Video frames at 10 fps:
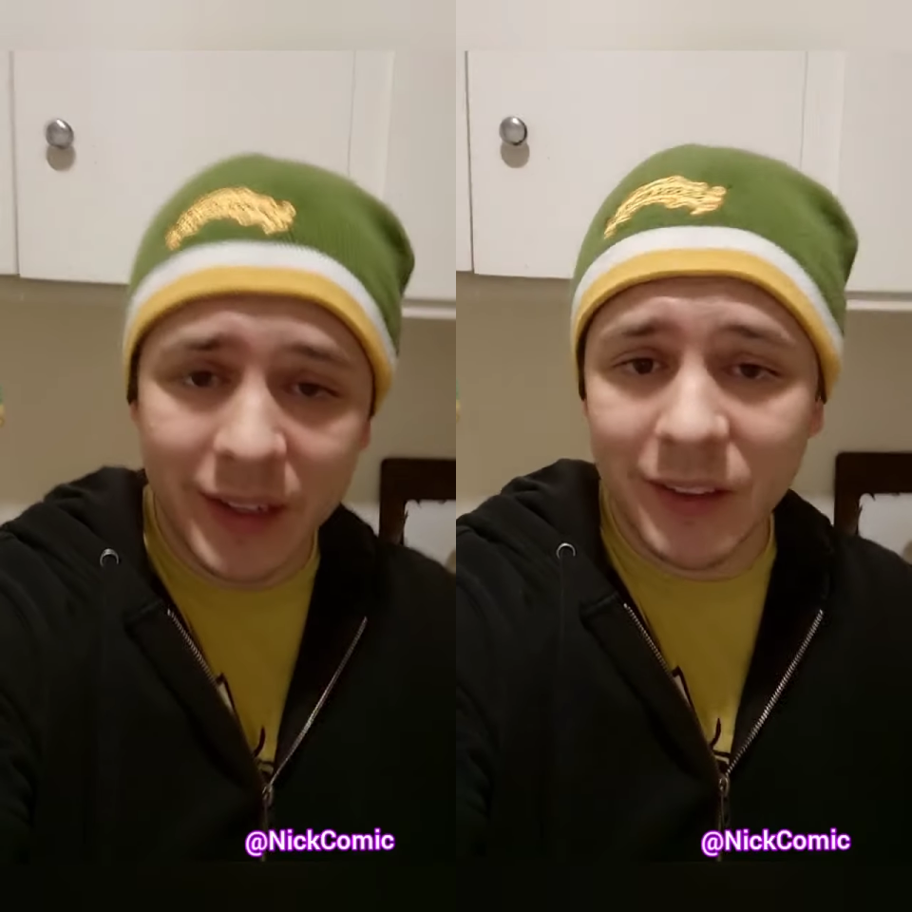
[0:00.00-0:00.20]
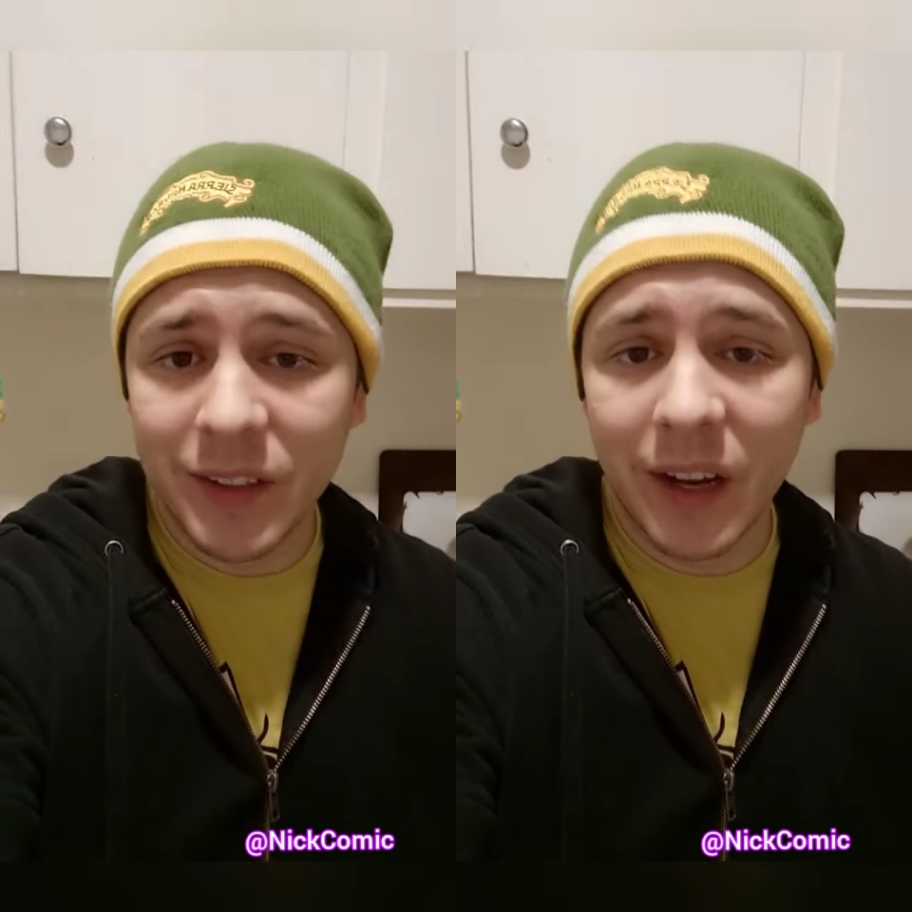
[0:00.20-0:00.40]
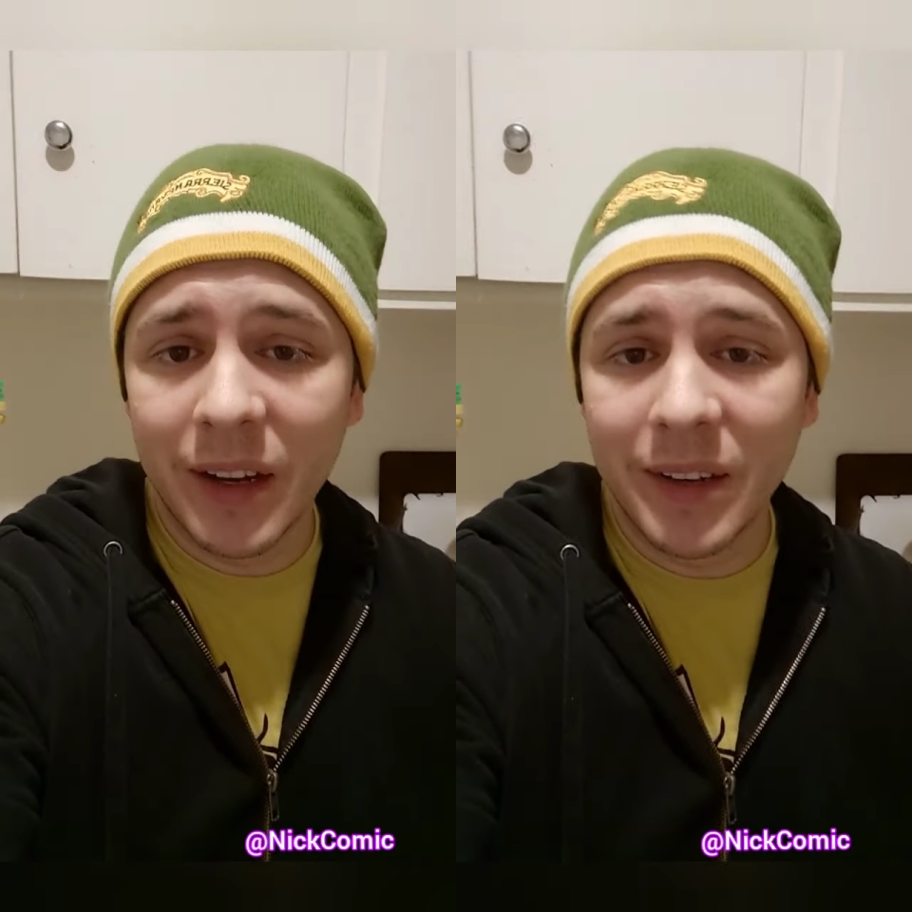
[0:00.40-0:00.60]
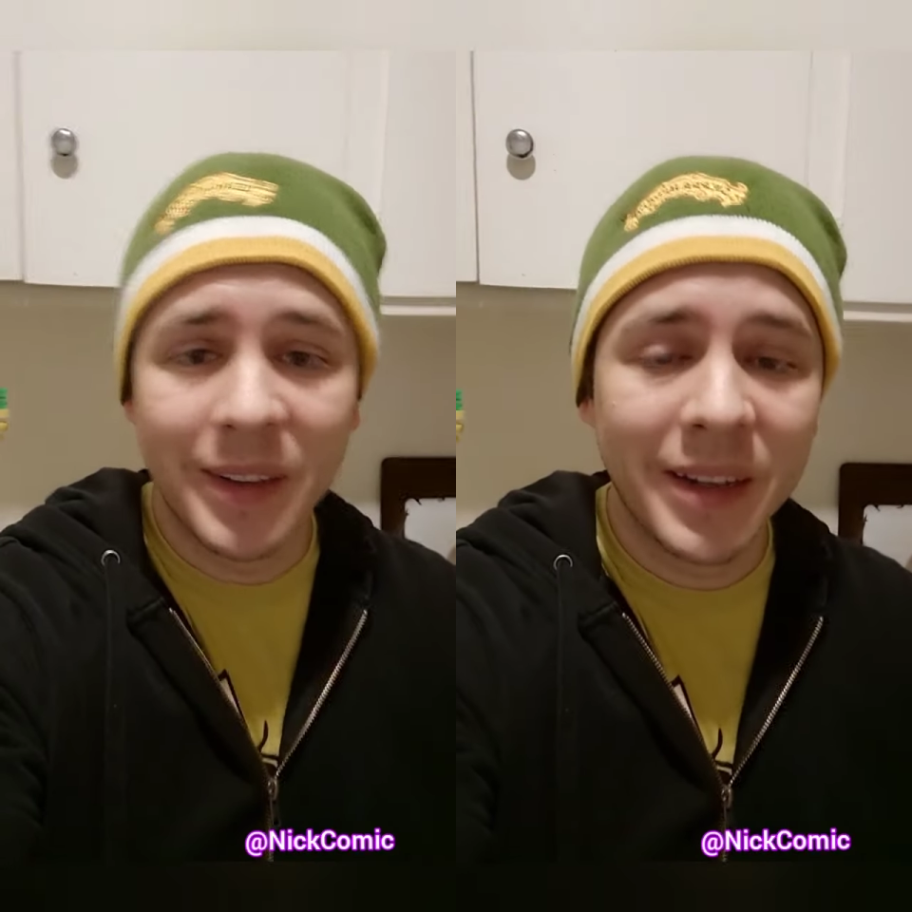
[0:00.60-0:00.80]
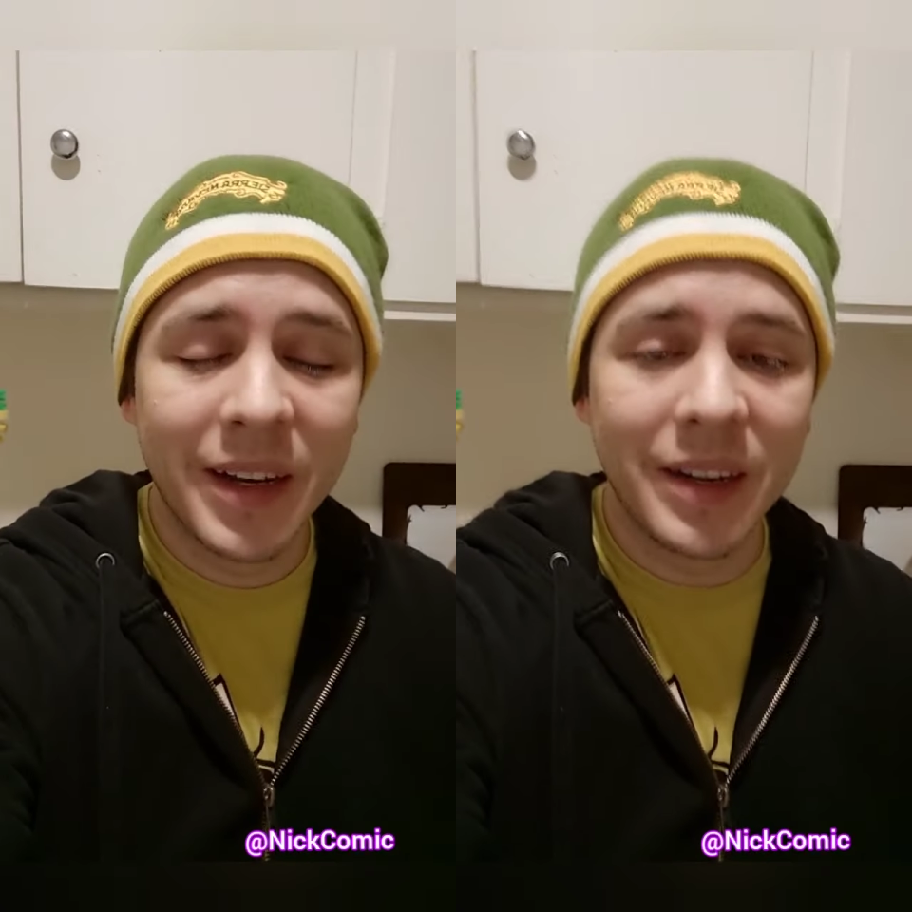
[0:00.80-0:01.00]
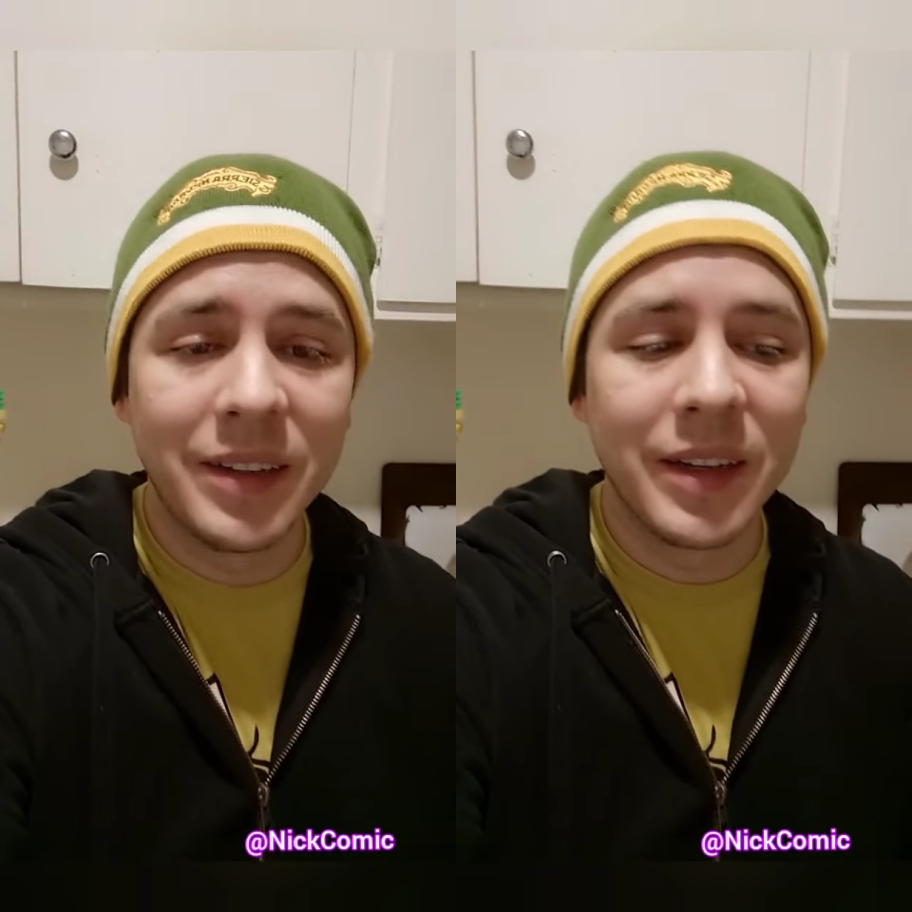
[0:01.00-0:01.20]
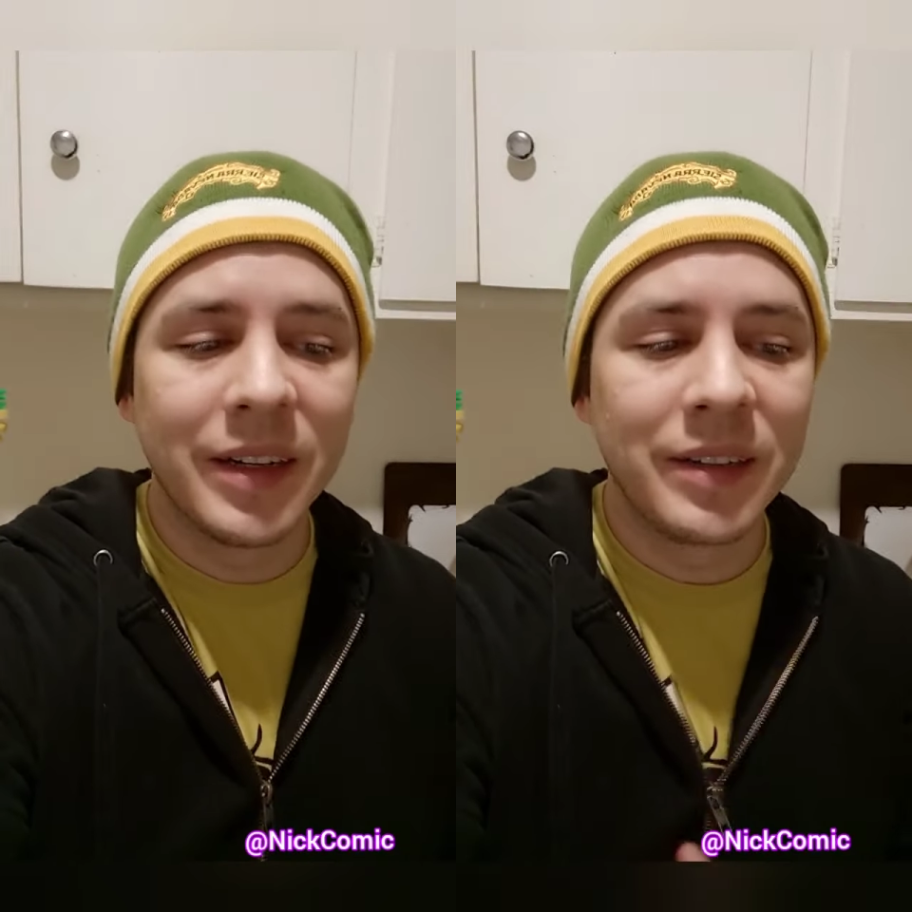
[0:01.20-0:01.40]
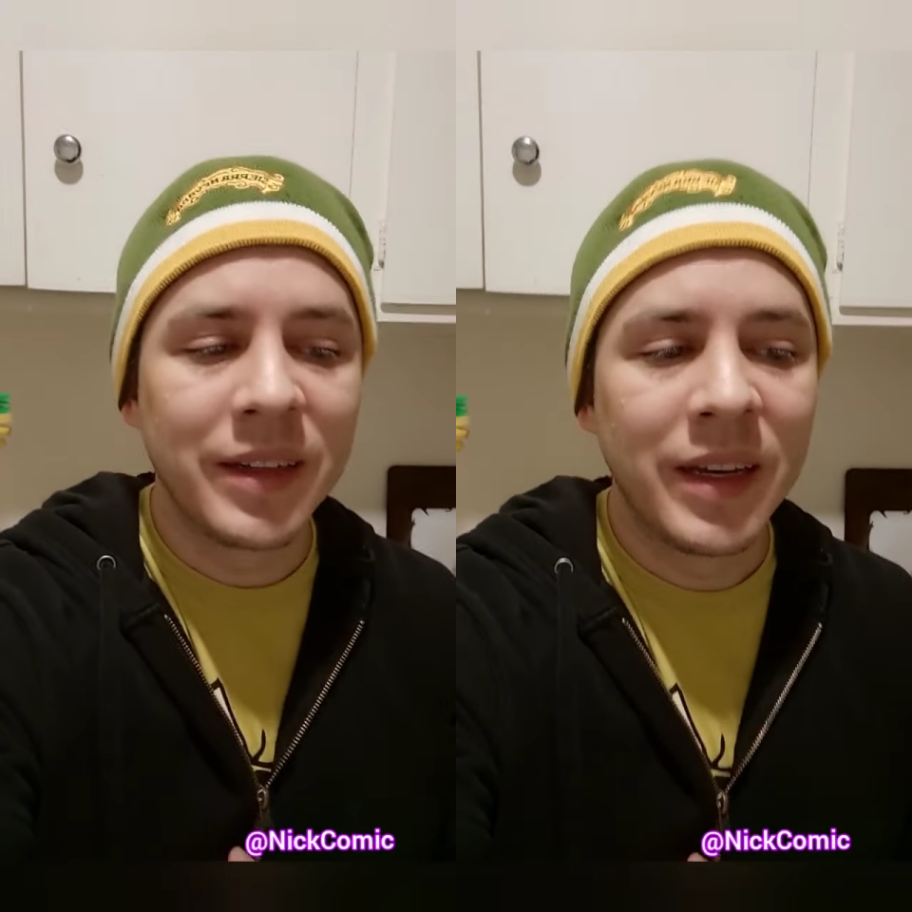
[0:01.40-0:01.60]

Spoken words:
it's done. I did it.